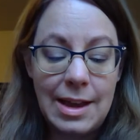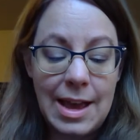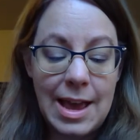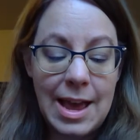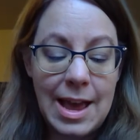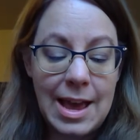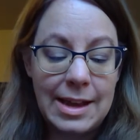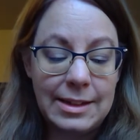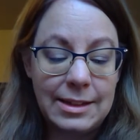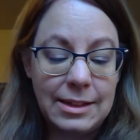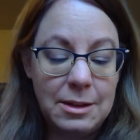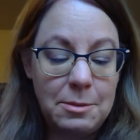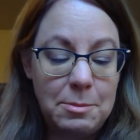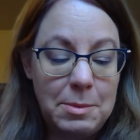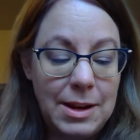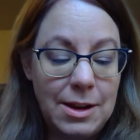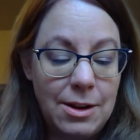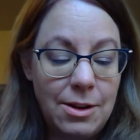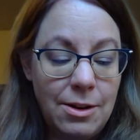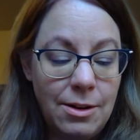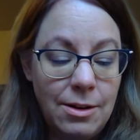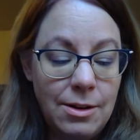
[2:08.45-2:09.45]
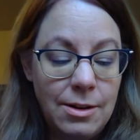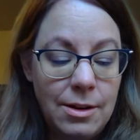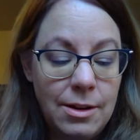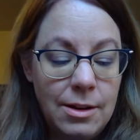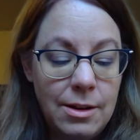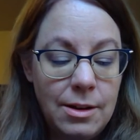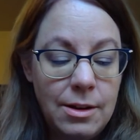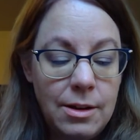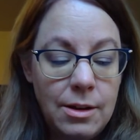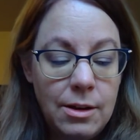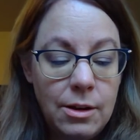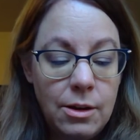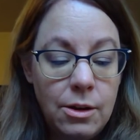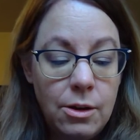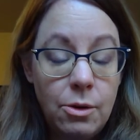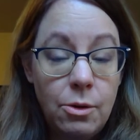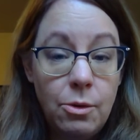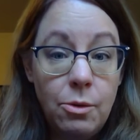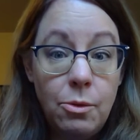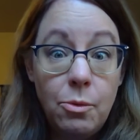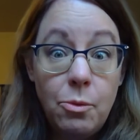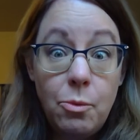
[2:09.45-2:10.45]
asked Peter.
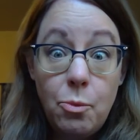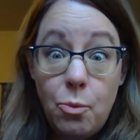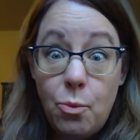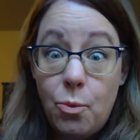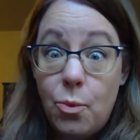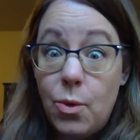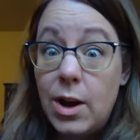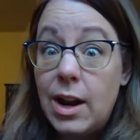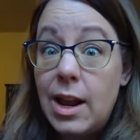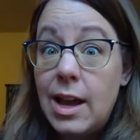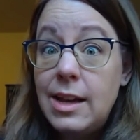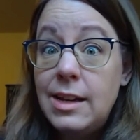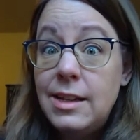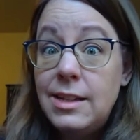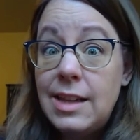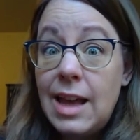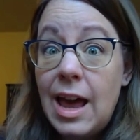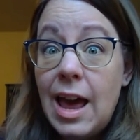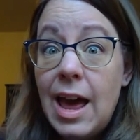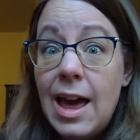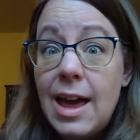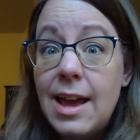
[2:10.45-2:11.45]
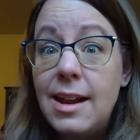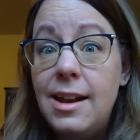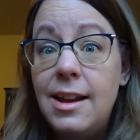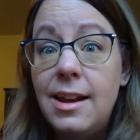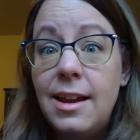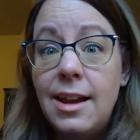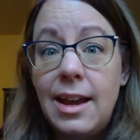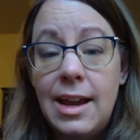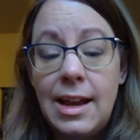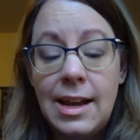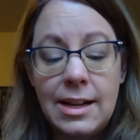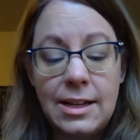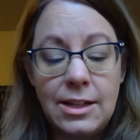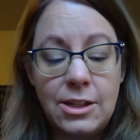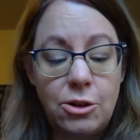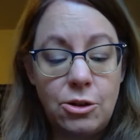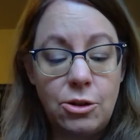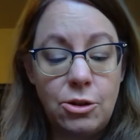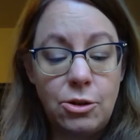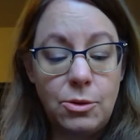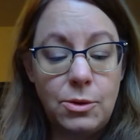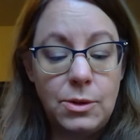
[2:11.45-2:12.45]
"What I said,"
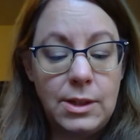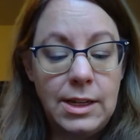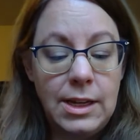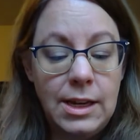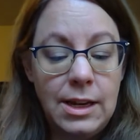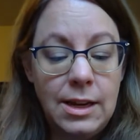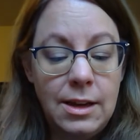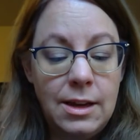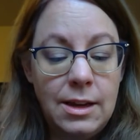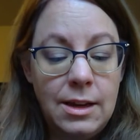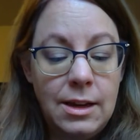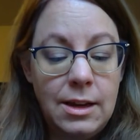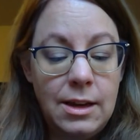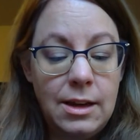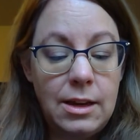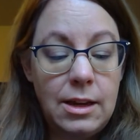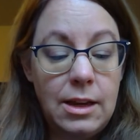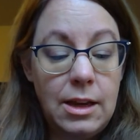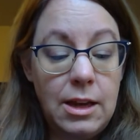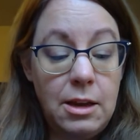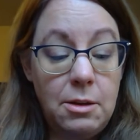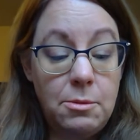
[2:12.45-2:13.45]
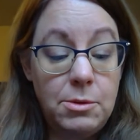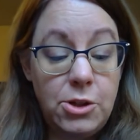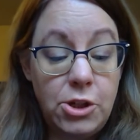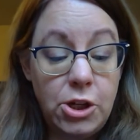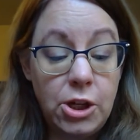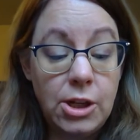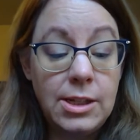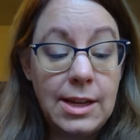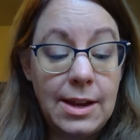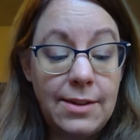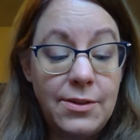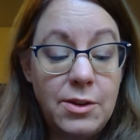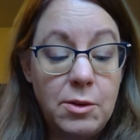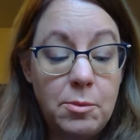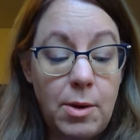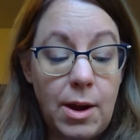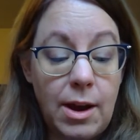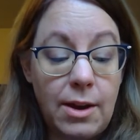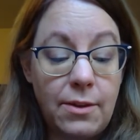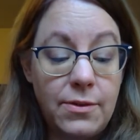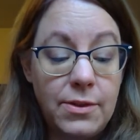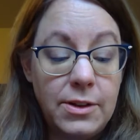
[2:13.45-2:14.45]
answered Lucy. "It was just after
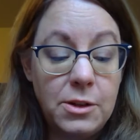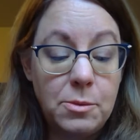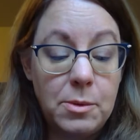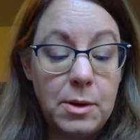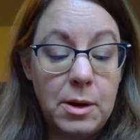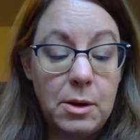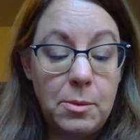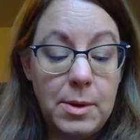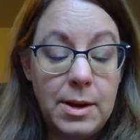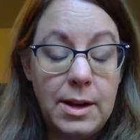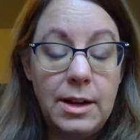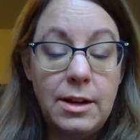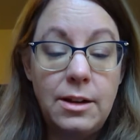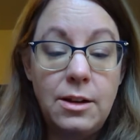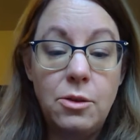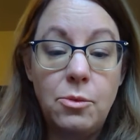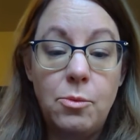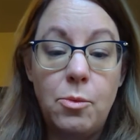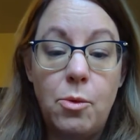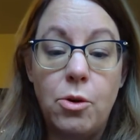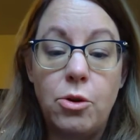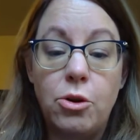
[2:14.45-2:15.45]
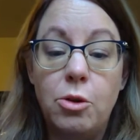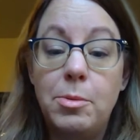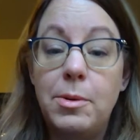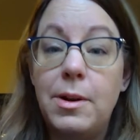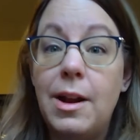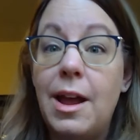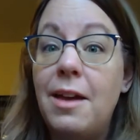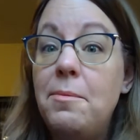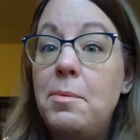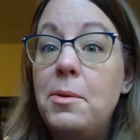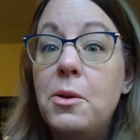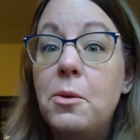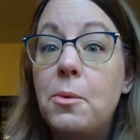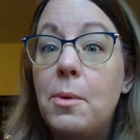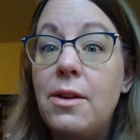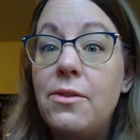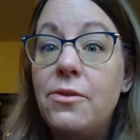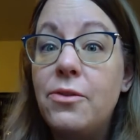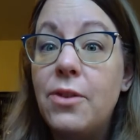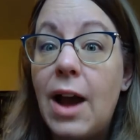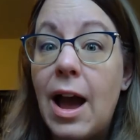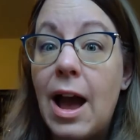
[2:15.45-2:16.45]
breakfast when I went into the wardrobe, and I've been away
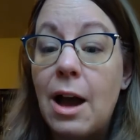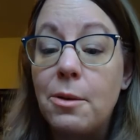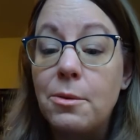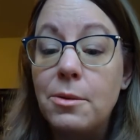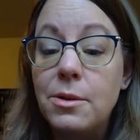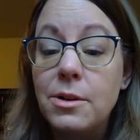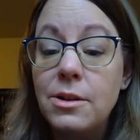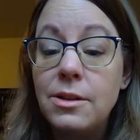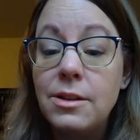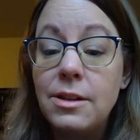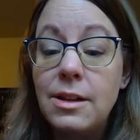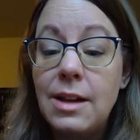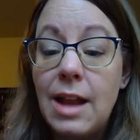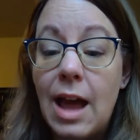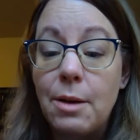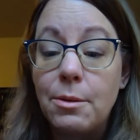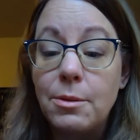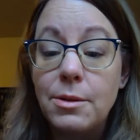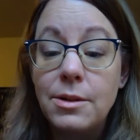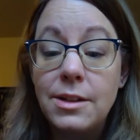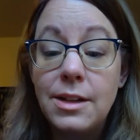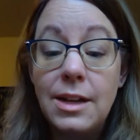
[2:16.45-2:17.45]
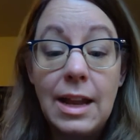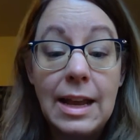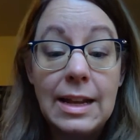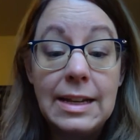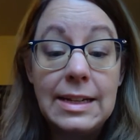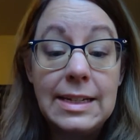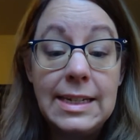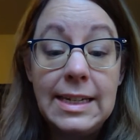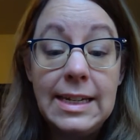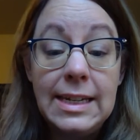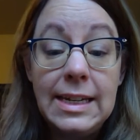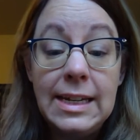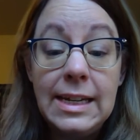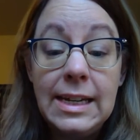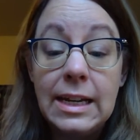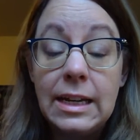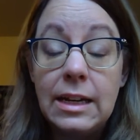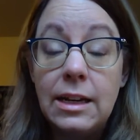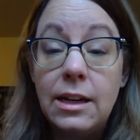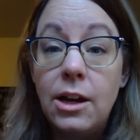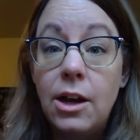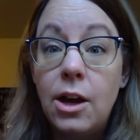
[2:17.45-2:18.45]
for hours and hours and had tea,
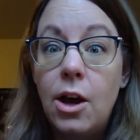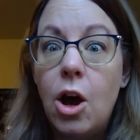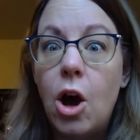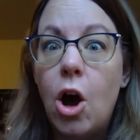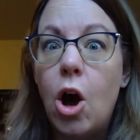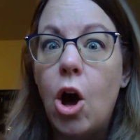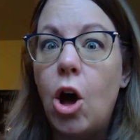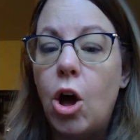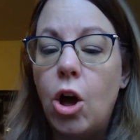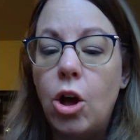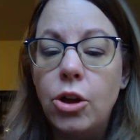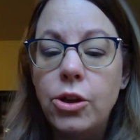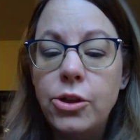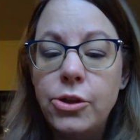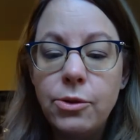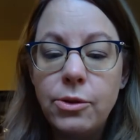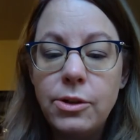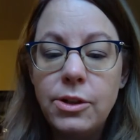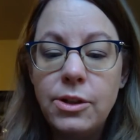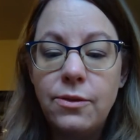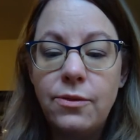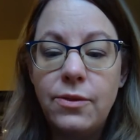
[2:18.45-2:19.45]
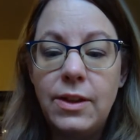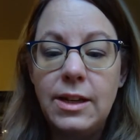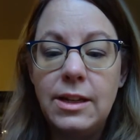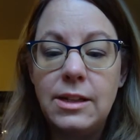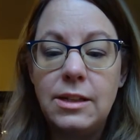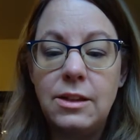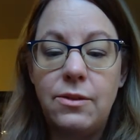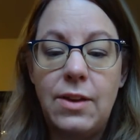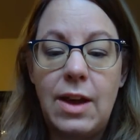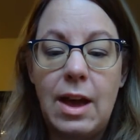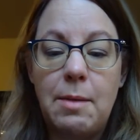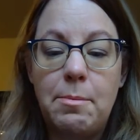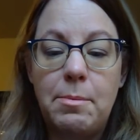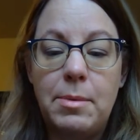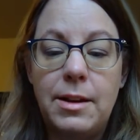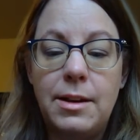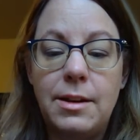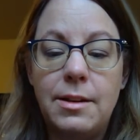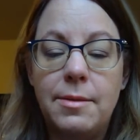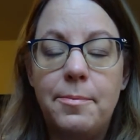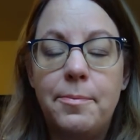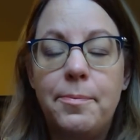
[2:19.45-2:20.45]
and all sorts of things have
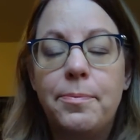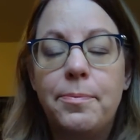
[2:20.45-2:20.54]
happened."